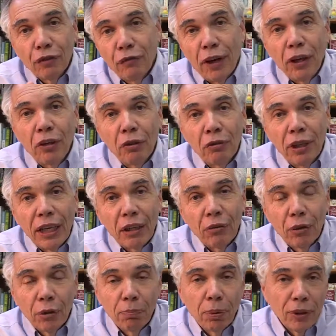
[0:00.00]
Fenugreek
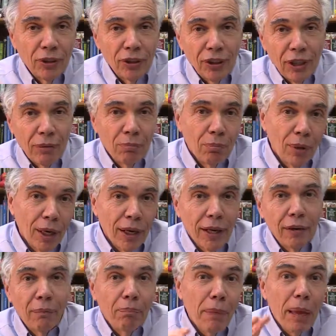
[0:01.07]
will put some
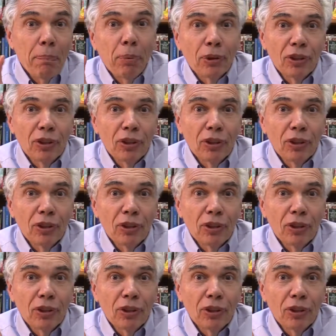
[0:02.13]
maple